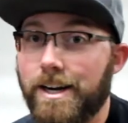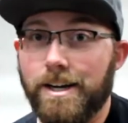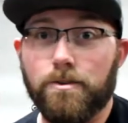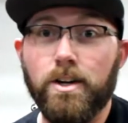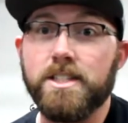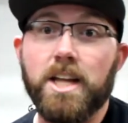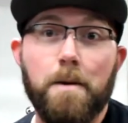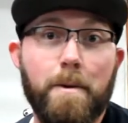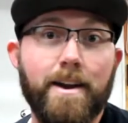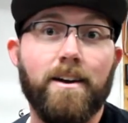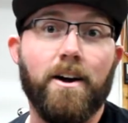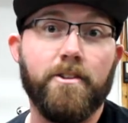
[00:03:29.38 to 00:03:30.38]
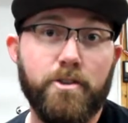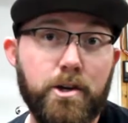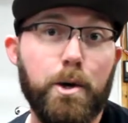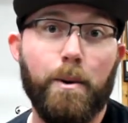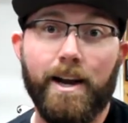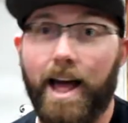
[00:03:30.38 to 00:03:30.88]
it's really just gonna depend on
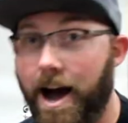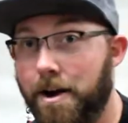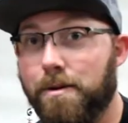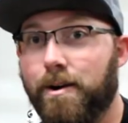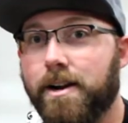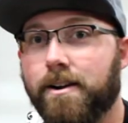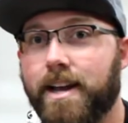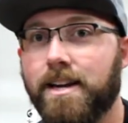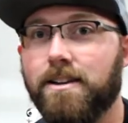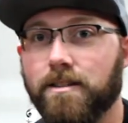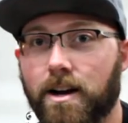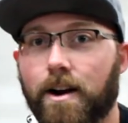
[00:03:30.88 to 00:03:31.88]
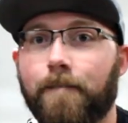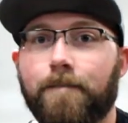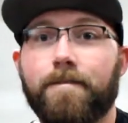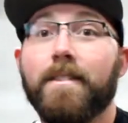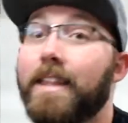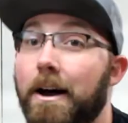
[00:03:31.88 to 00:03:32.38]
you and how you want your kid to learn.
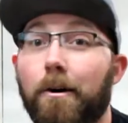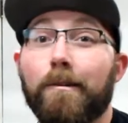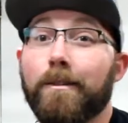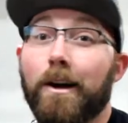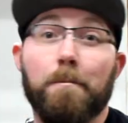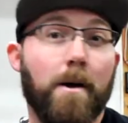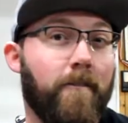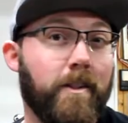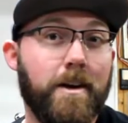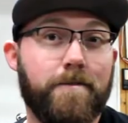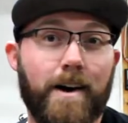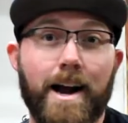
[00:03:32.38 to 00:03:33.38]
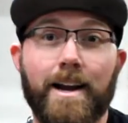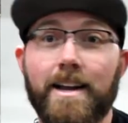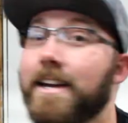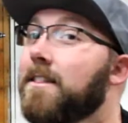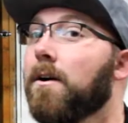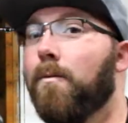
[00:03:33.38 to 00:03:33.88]
They will learn perfectly fine
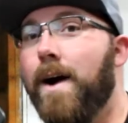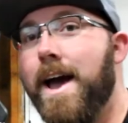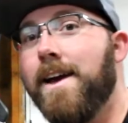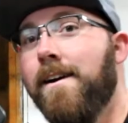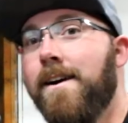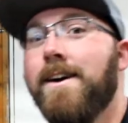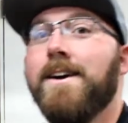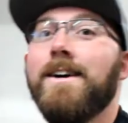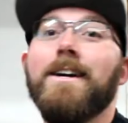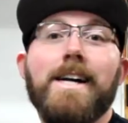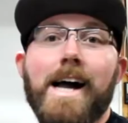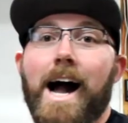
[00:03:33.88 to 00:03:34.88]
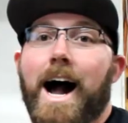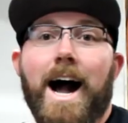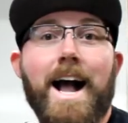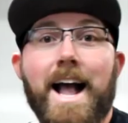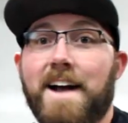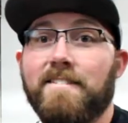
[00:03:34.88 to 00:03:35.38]
either way.
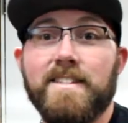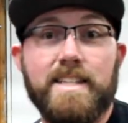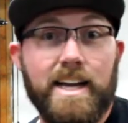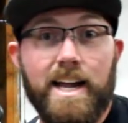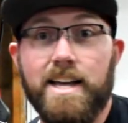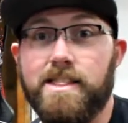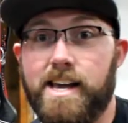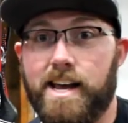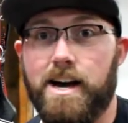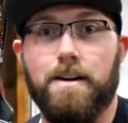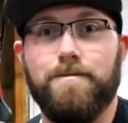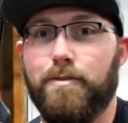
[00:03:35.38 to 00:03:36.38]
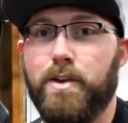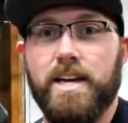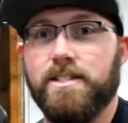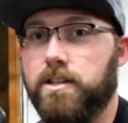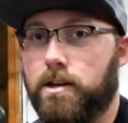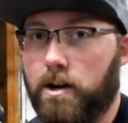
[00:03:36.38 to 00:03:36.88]
I haven't seen anything of
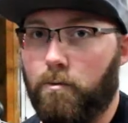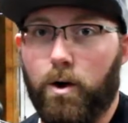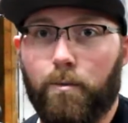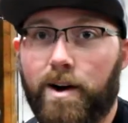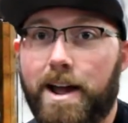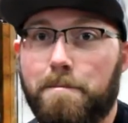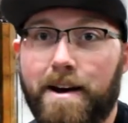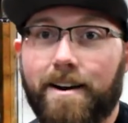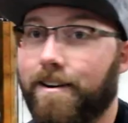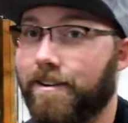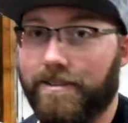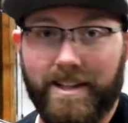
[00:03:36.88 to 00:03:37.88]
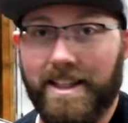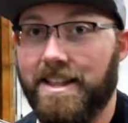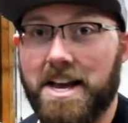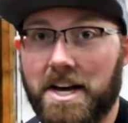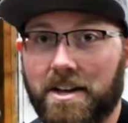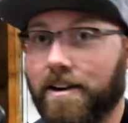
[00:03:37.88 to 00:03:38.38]
kids learning one way better than
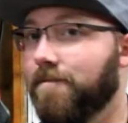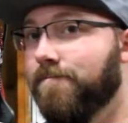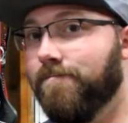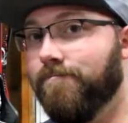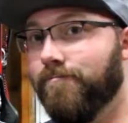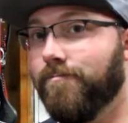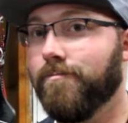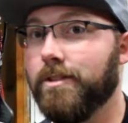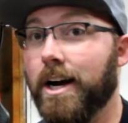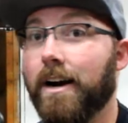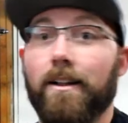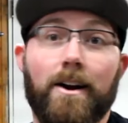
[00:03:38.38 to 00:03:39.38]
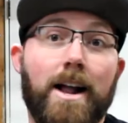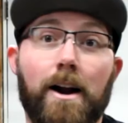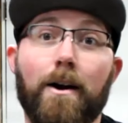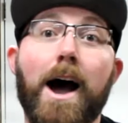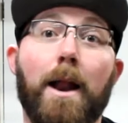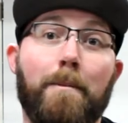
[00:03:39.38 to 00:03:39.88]
the other. They're gonna learn how
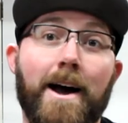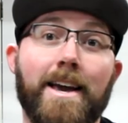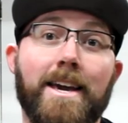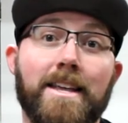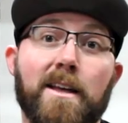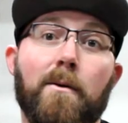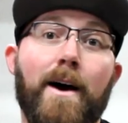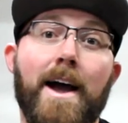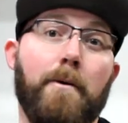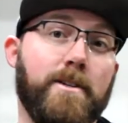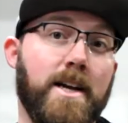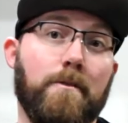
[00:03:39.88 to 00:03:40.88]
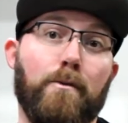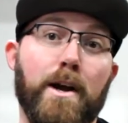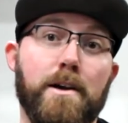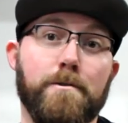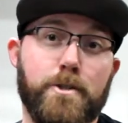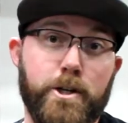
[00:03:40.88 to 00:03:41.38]
to ride a bike either way, whichever way
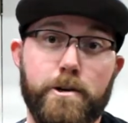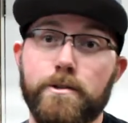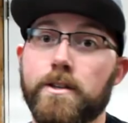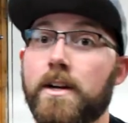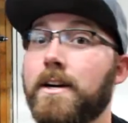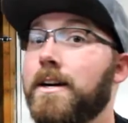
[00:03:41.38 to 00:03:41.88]
you choose.